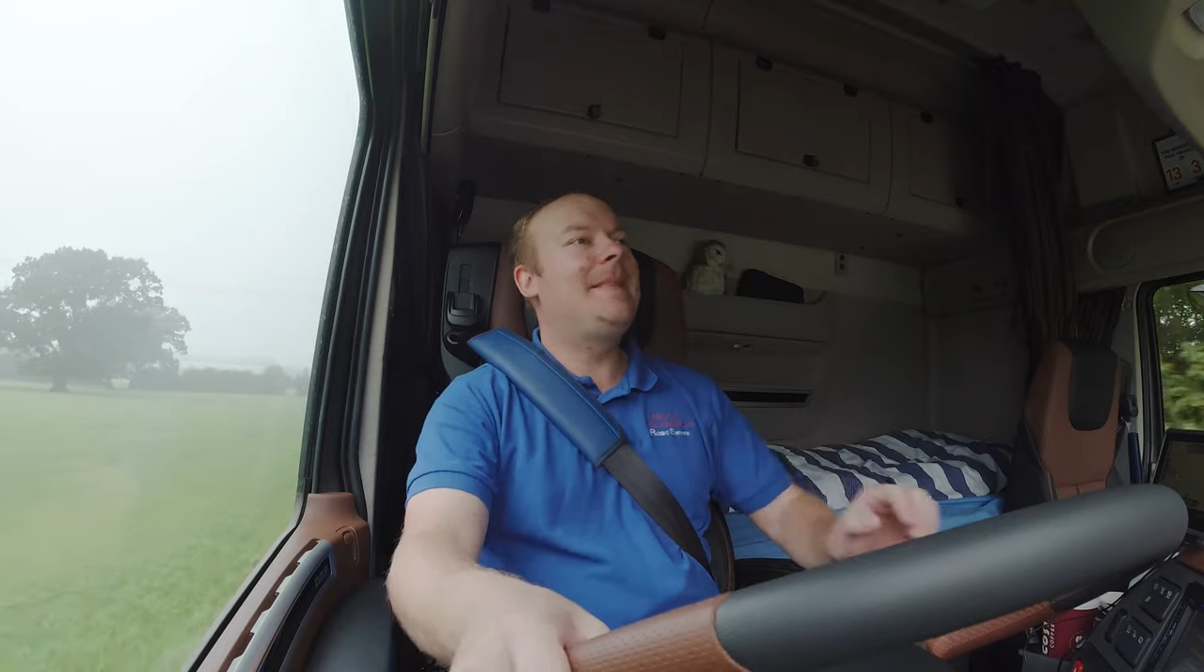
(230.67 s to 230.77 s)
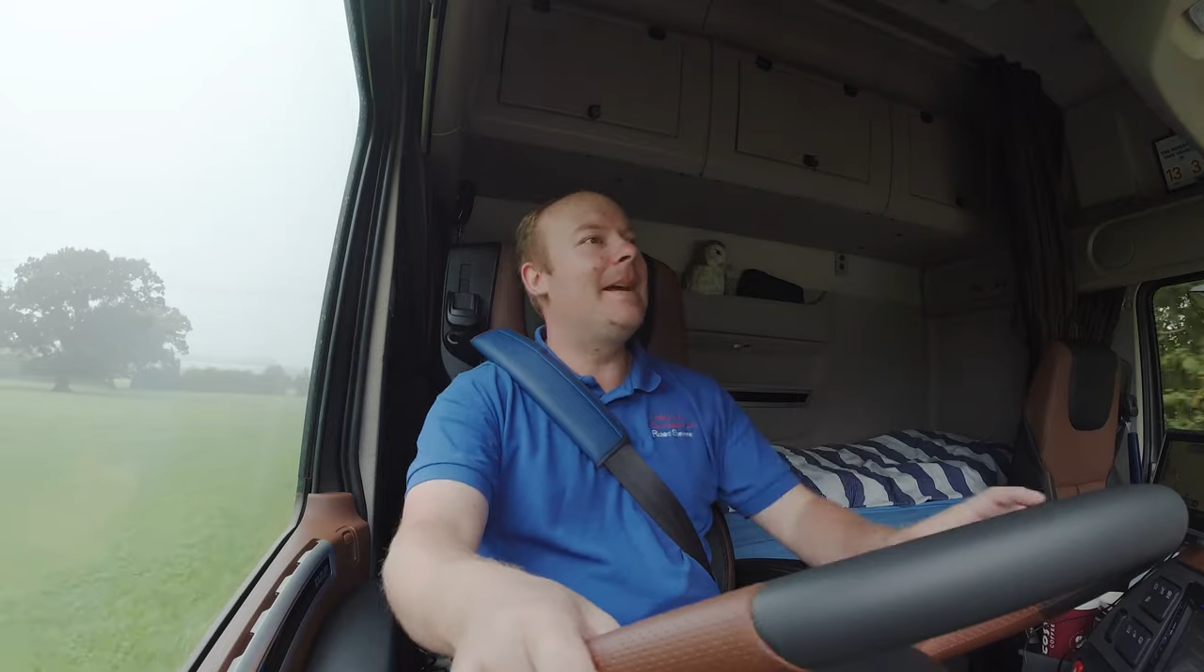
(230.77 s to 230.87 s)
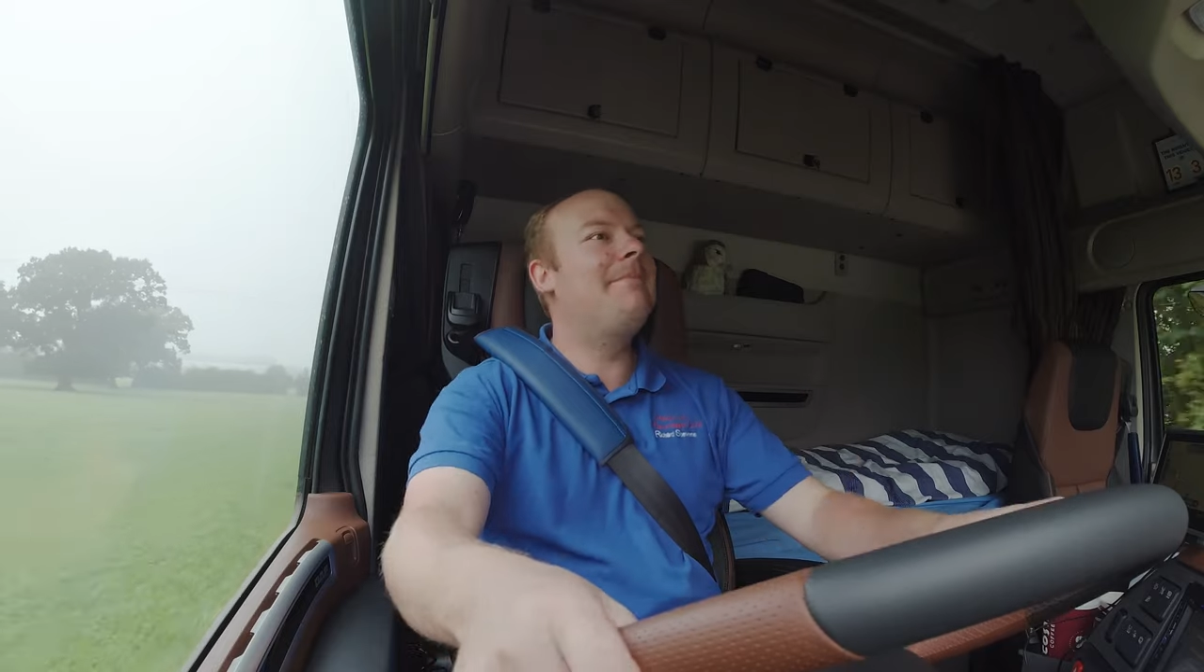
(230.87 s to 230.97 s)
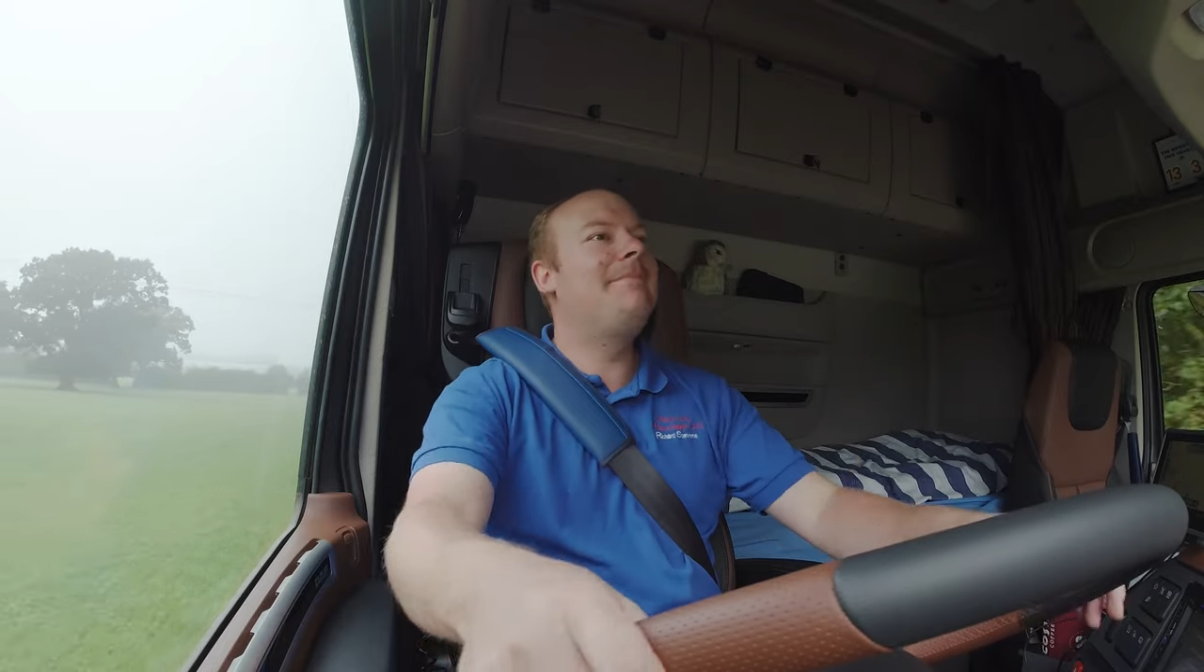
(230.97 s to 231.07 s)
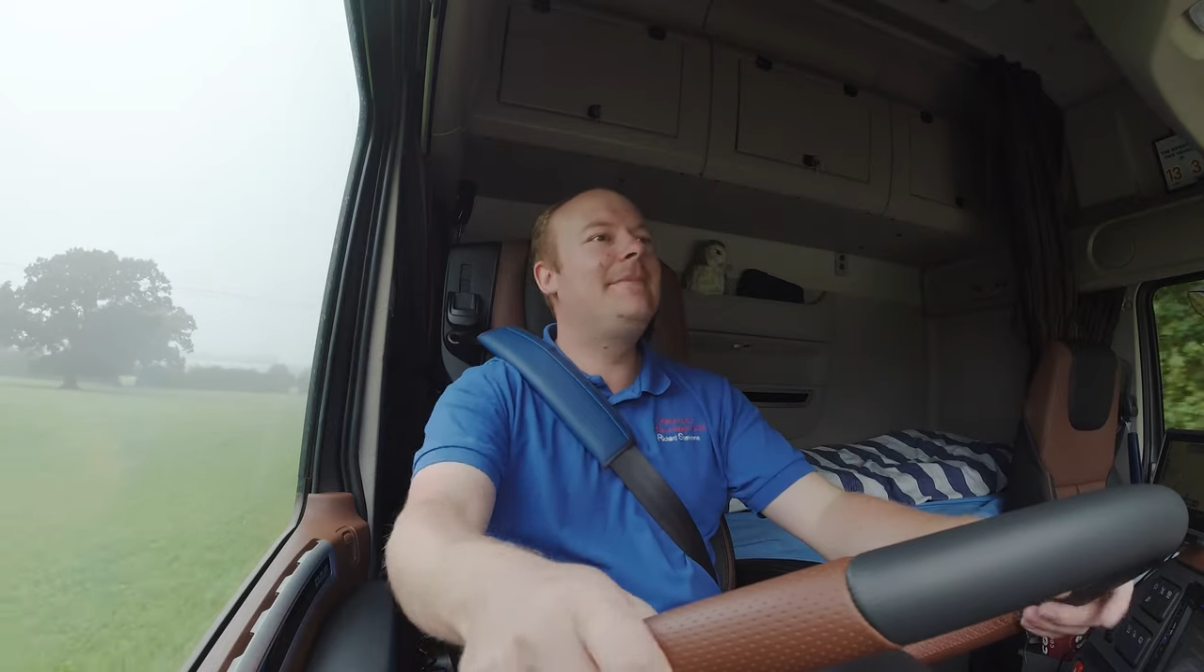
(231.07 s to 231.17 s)

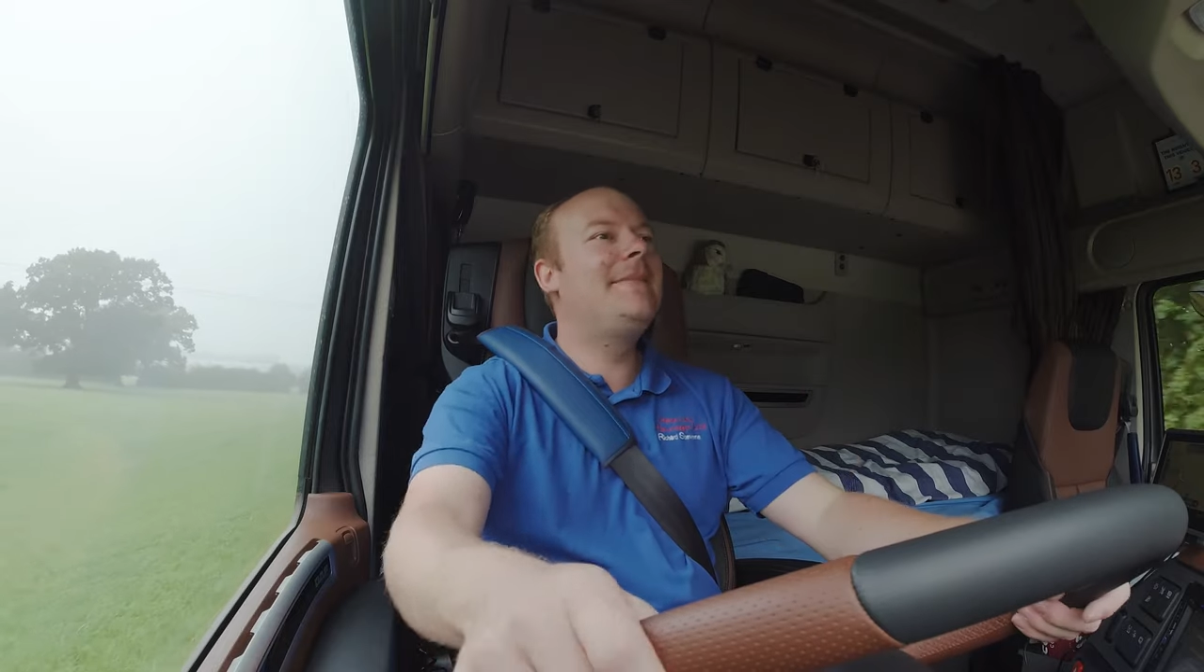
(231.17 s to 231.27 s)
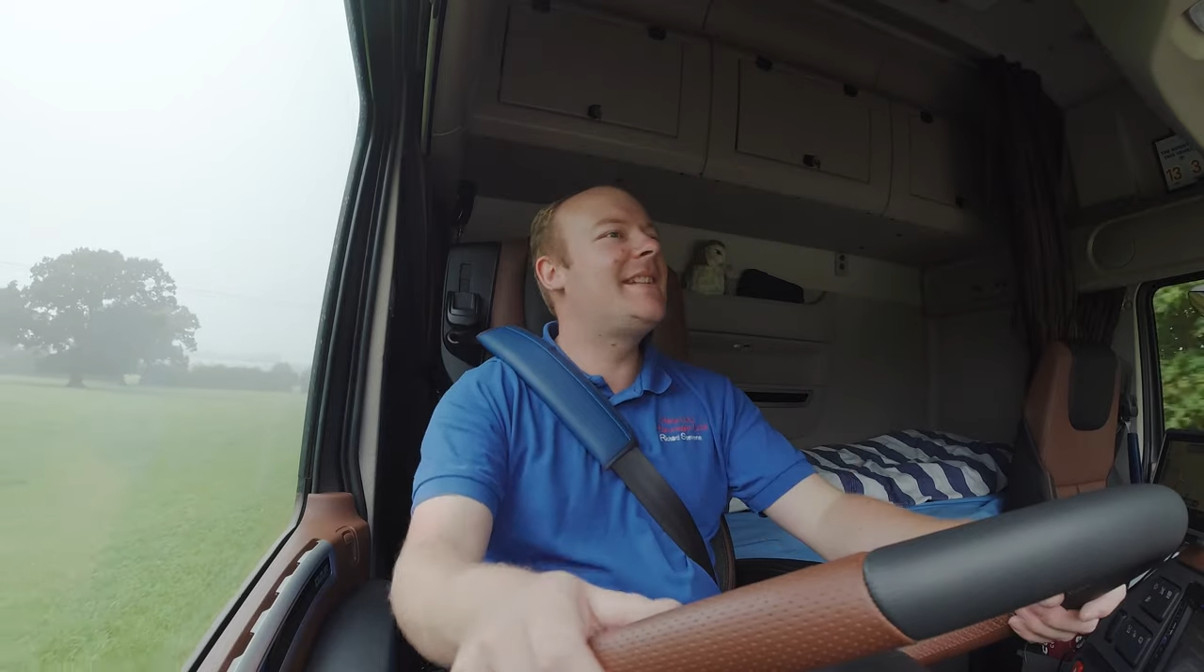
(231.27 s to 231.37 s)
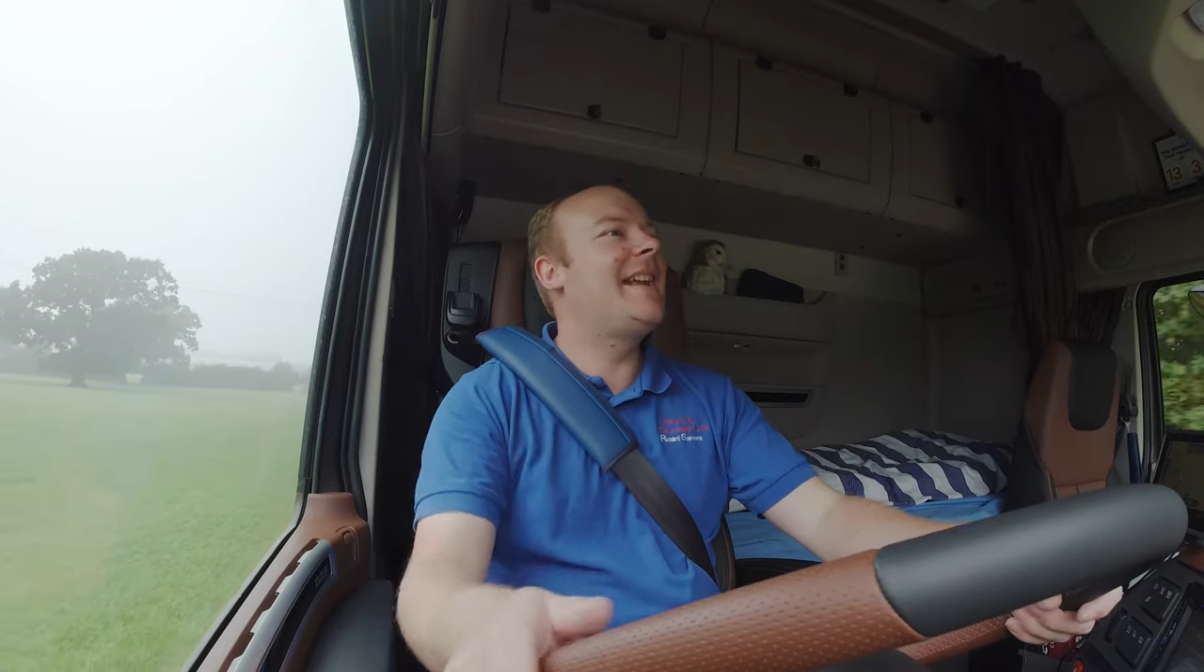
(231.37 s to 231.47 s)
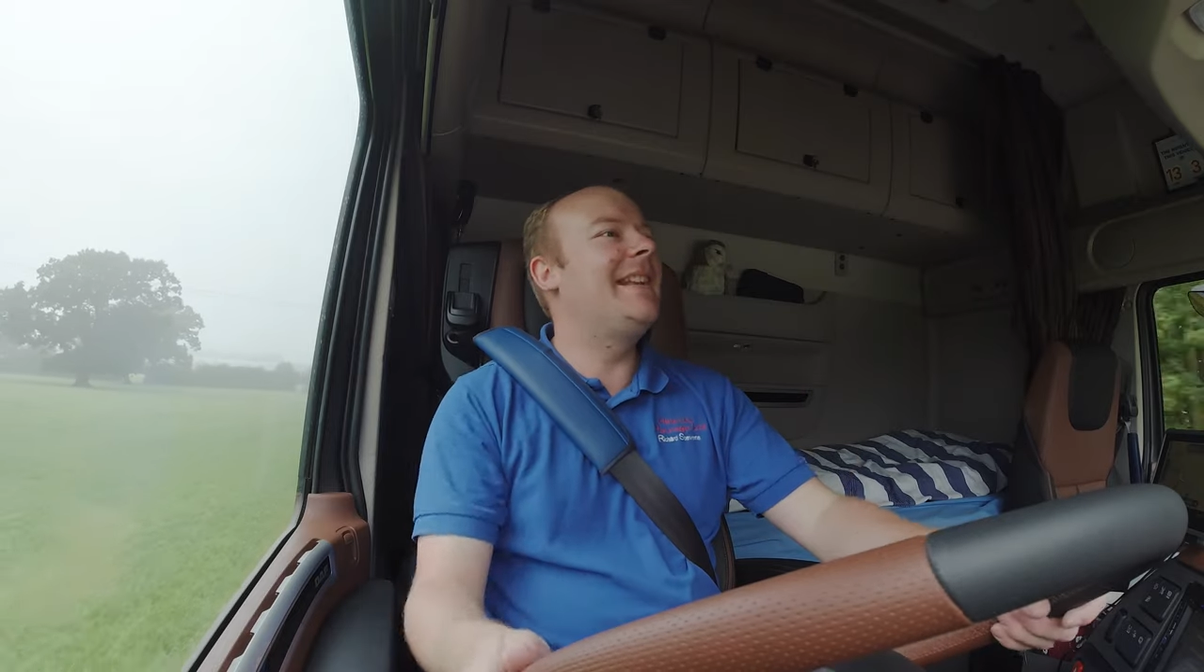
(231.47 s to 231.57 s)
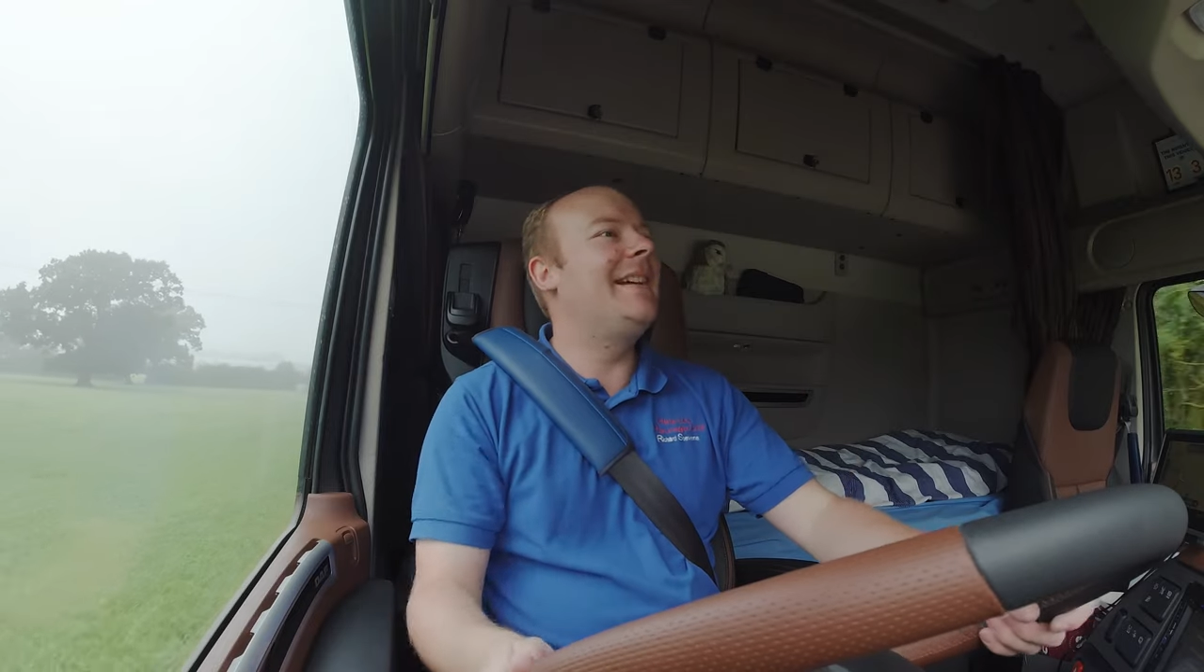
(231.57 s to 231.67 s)
Yep,
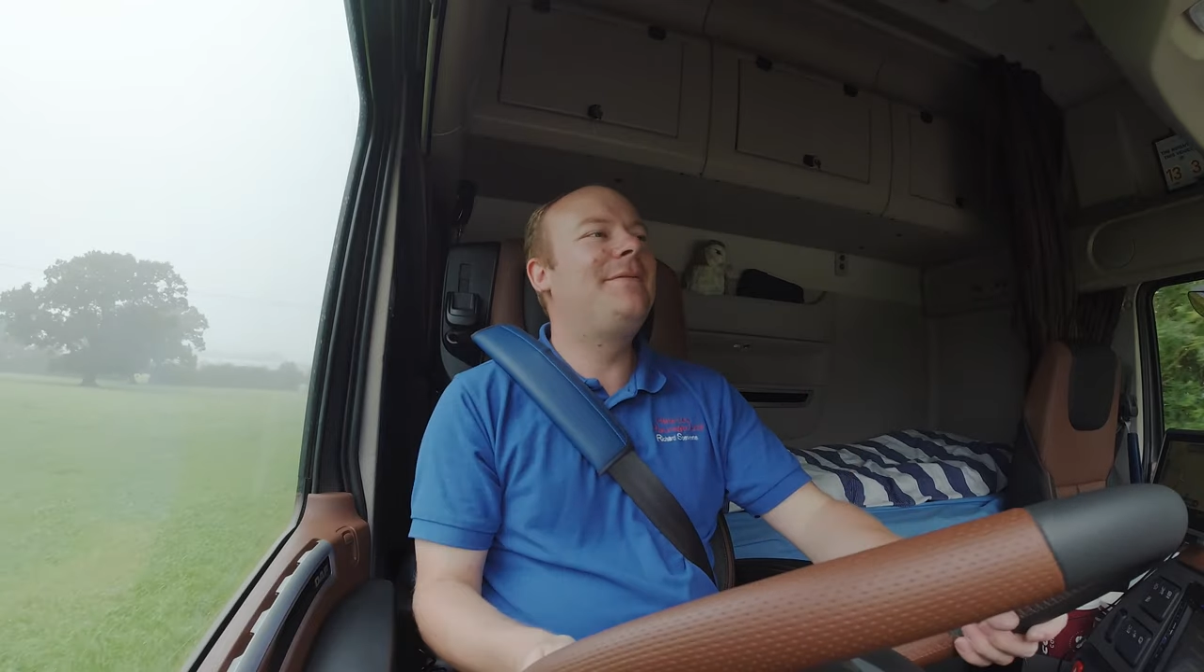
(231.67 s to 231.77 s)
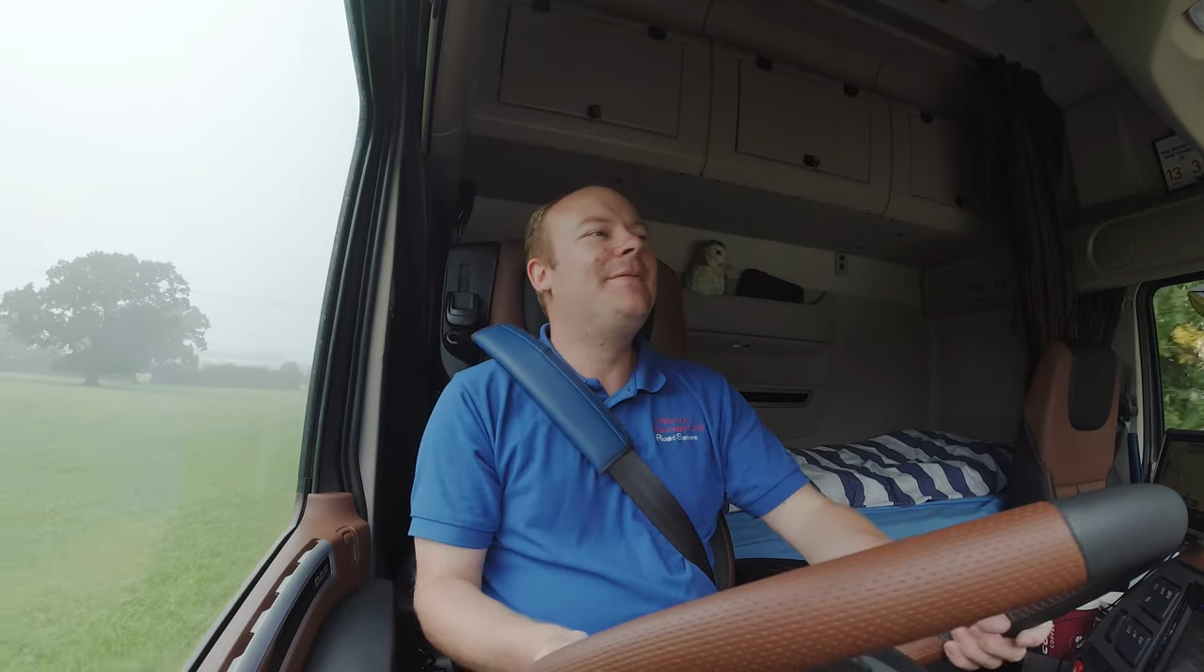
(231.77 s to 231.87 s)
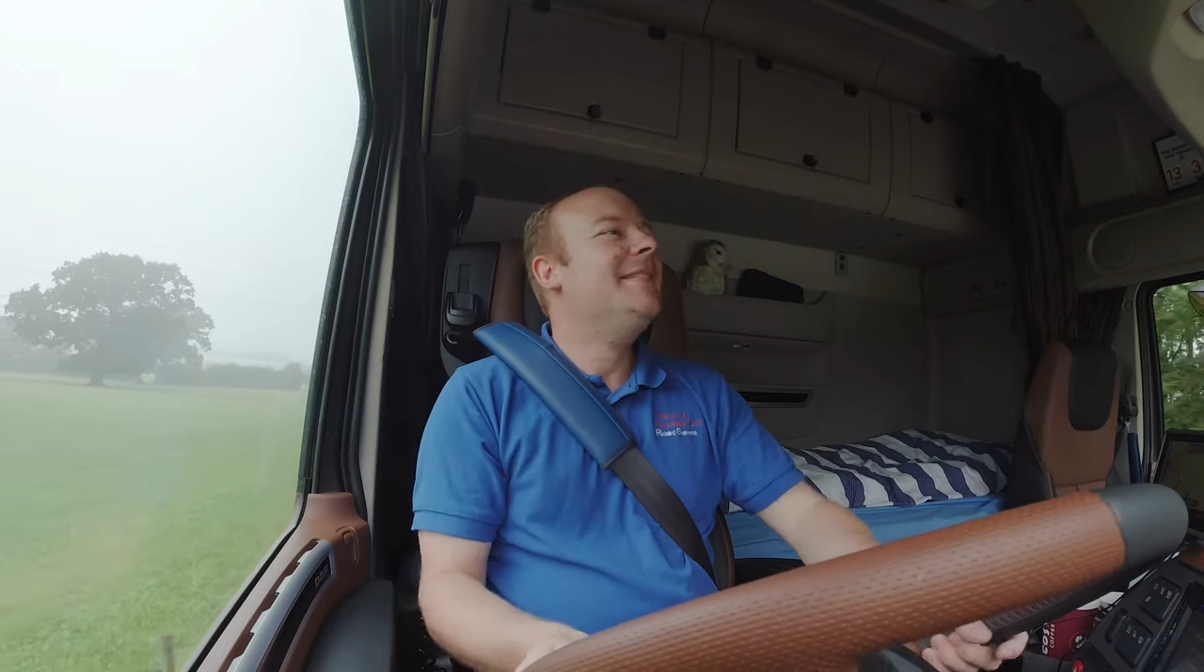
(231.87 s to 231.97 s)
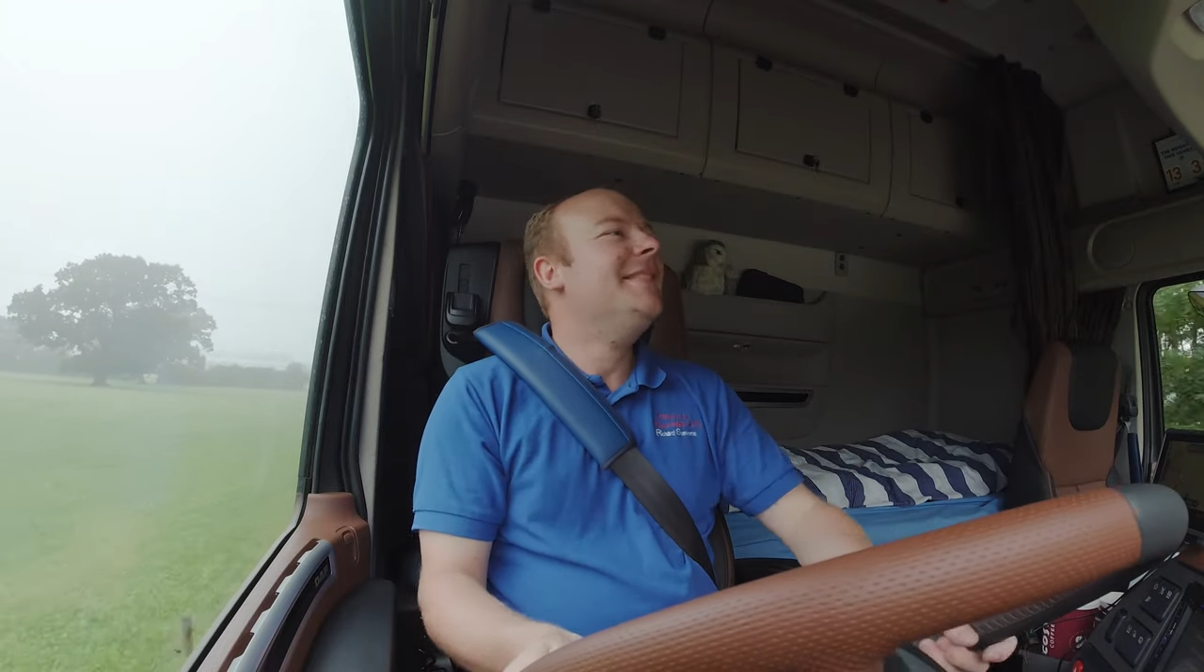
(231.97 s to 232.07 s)
sat nav.